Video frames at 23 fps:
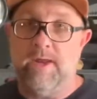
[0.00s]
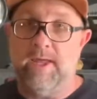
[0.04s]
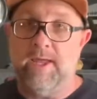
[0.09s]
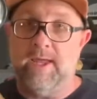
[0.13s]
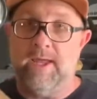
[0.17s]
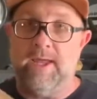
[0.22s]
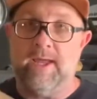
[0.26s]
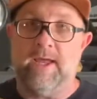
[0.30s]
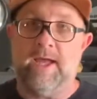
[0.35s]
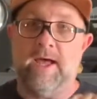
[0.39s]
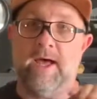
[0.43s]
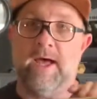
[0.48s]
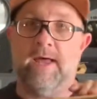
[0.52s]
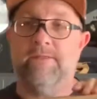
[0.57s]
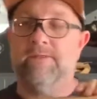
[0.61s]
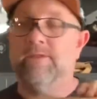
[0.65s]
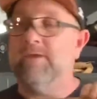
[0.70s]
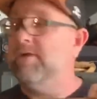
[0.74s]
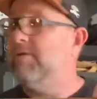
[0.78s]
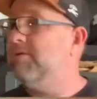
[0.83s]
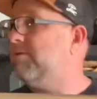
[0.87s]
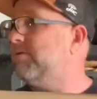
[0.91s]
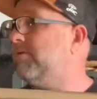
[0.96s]
and got
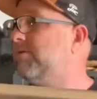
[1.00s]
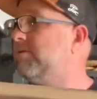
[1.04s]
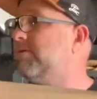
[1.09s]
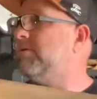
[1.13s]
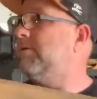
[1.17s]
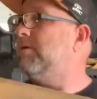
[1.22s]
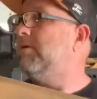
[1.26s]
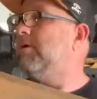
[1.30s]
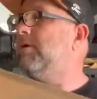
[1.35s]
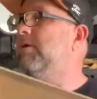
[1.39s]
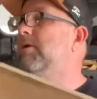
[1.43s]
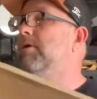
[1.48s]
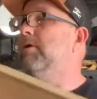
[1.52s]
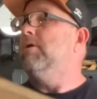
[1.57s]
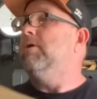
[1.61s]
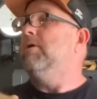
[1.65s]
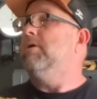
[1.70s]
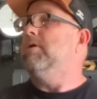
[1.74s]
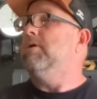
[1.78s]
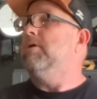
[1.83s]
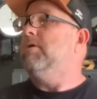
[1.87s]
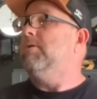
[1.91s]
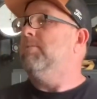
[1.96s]
this
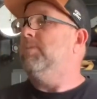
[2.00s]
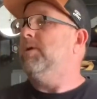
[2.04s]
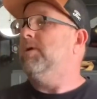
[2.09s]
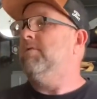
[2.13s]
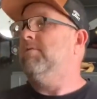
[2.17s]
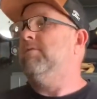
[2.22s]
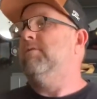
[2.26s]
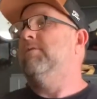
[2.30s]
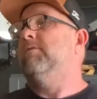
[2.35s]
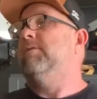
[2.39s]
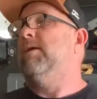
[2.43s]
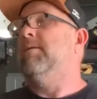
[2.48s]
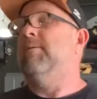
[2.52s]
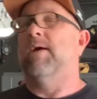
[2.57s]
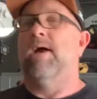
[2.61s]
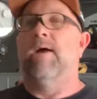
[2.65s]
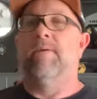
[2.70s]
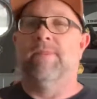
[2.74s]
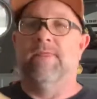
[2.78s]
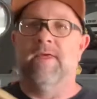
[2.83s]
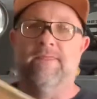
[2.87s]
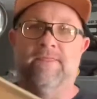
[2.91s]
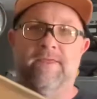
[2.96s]
piece of,
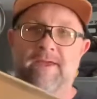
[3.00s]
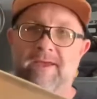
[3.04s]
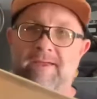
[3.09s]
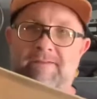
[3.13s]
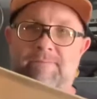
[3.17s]
I think it's